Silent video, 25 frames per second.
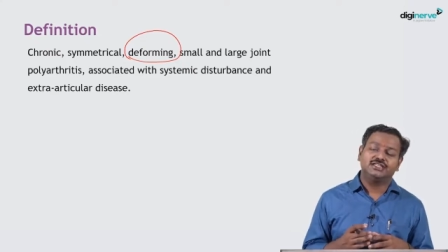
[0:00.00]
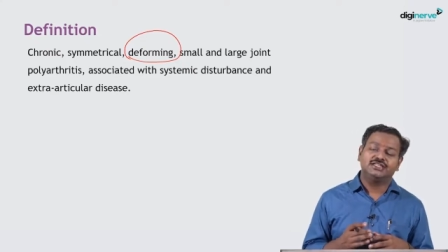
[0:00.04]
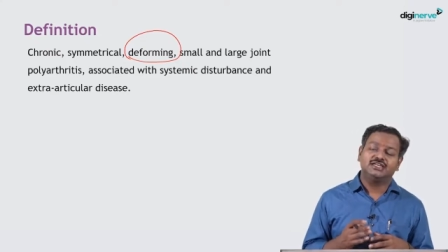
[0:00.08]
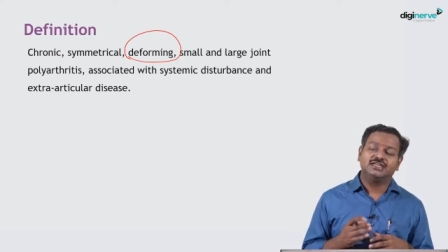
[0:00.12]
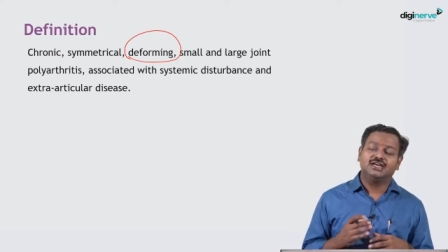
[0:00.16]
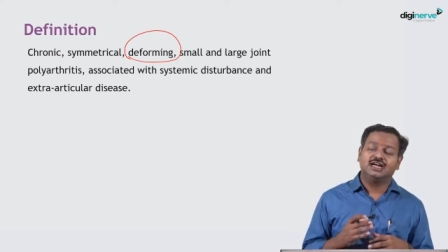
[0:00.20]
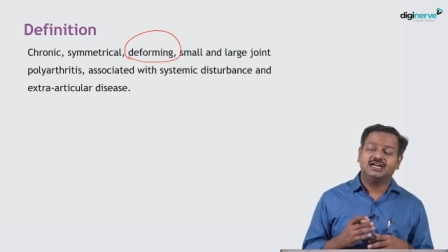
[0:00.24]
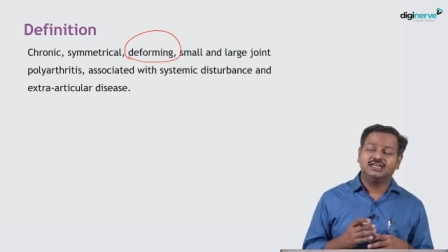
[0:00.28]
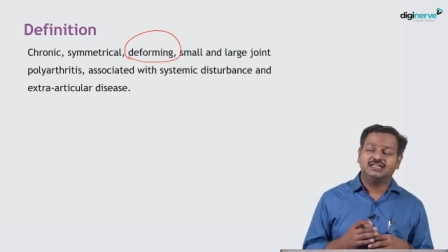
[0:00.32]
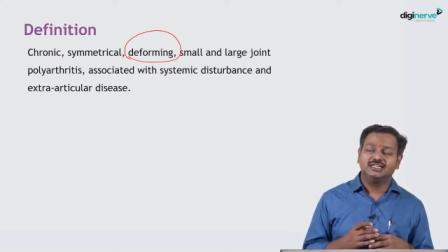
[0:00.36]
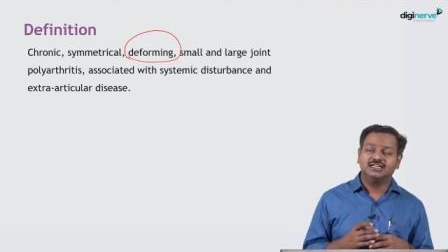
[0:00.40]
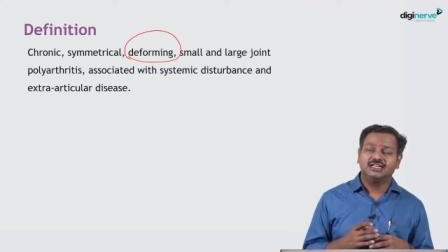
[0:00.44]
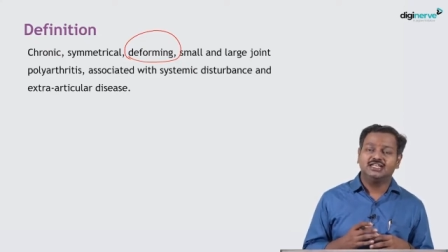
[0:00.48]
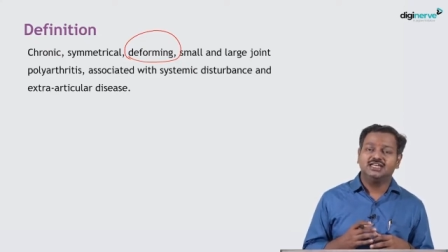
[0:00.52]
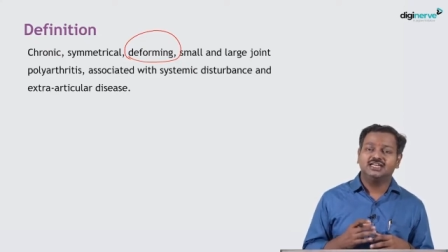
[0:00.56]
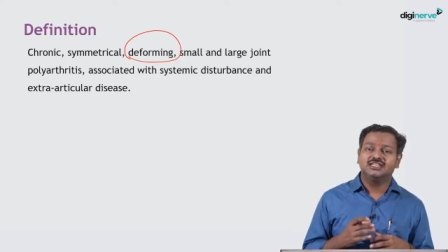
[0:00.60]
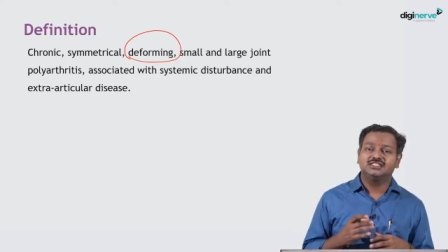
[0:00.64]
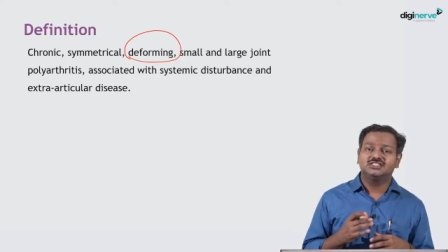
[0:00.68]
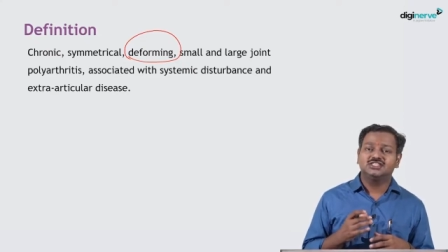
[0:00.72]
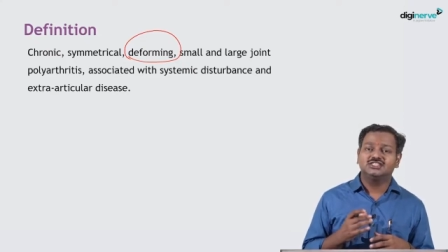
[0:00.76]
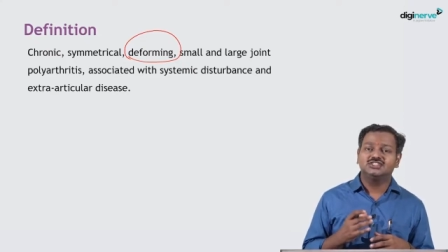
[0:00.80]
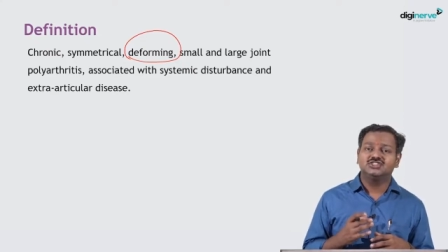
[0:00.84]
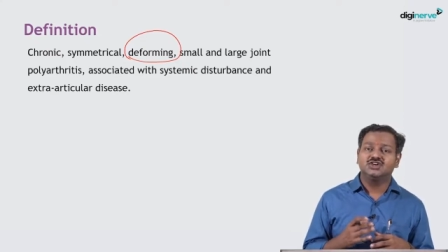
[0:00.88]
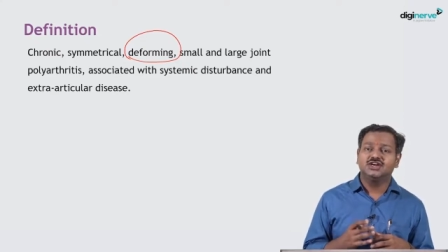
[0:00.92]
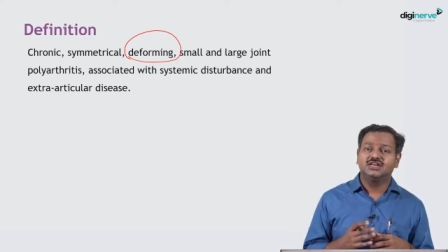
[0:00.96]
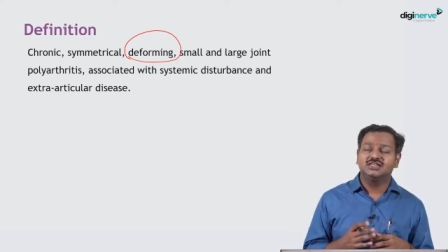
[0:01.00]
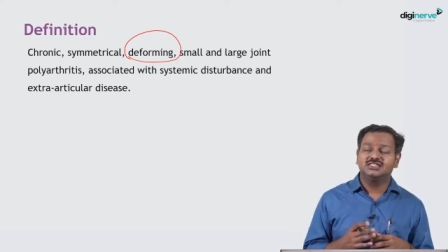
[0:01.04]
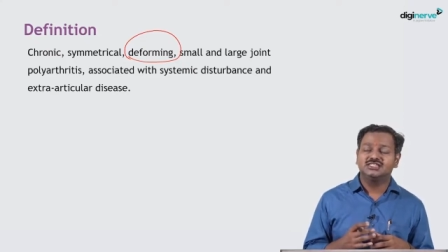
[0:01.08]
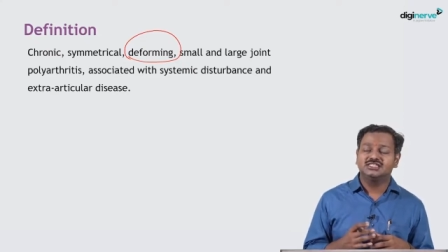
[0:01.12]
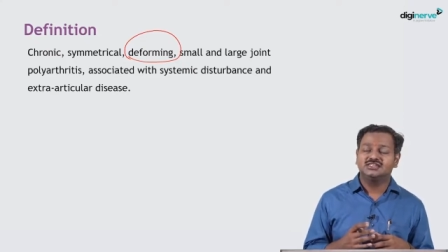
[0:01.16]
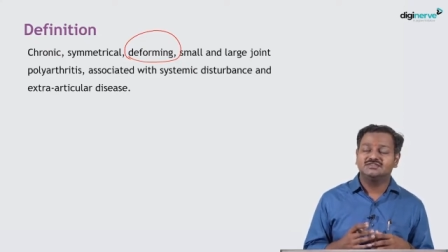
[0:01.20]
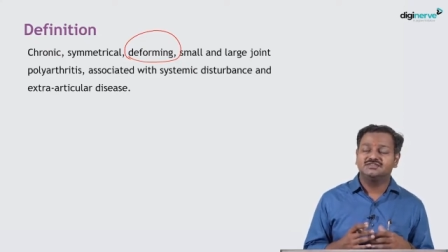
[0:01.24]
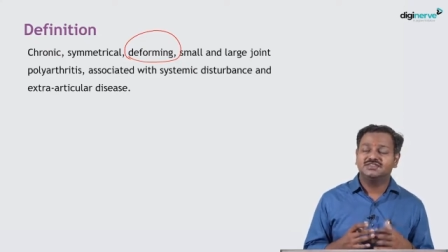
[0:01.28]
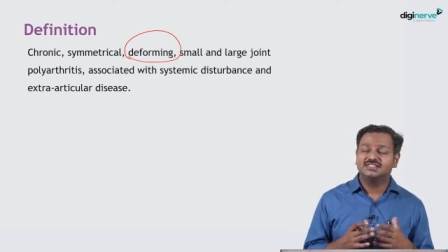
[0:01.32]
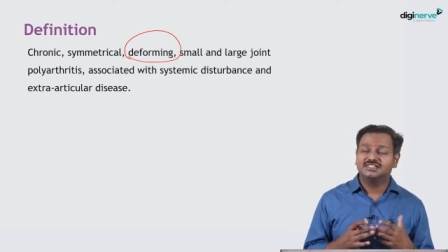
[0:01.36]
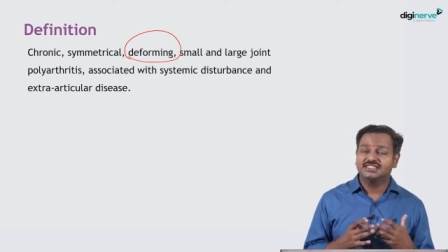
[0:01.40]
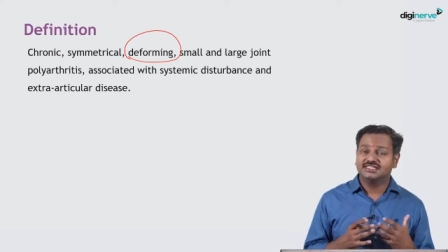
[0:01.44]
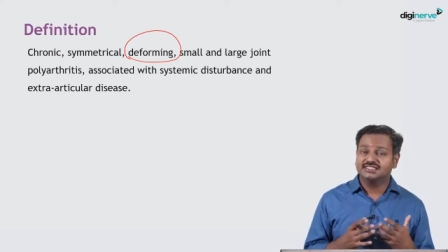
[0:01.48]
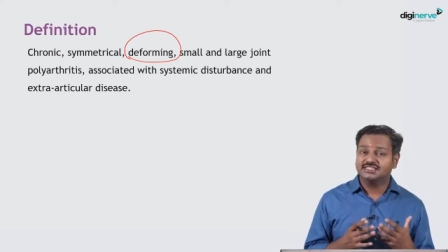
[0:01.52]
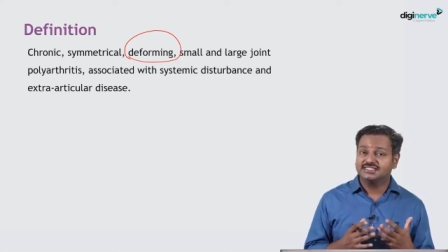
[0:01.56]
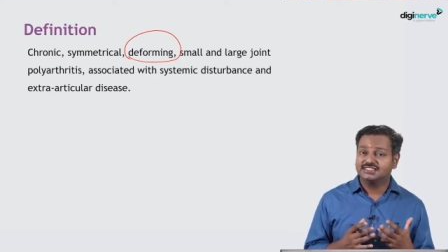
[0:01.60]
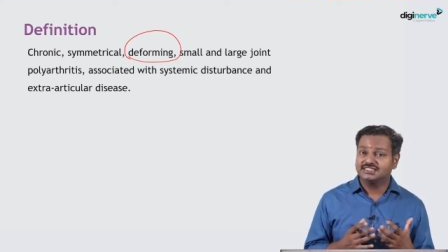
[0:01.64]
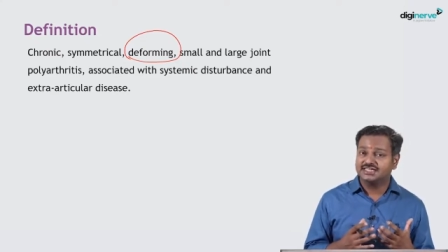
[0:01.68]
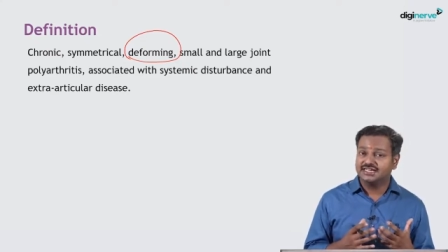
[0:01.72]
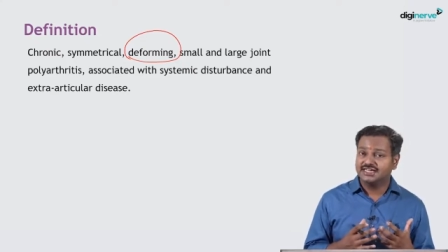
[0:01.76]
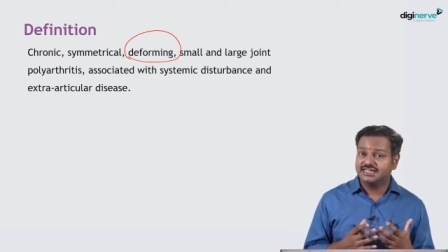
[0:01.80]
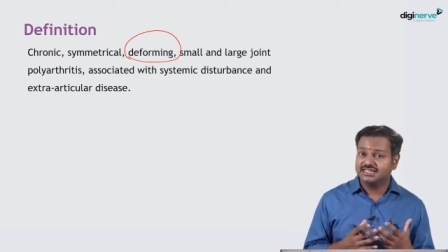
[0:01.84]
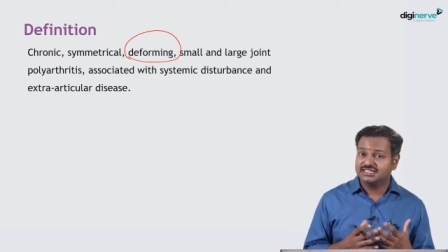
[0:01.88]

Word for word: the cartilage, the joint surface, etc.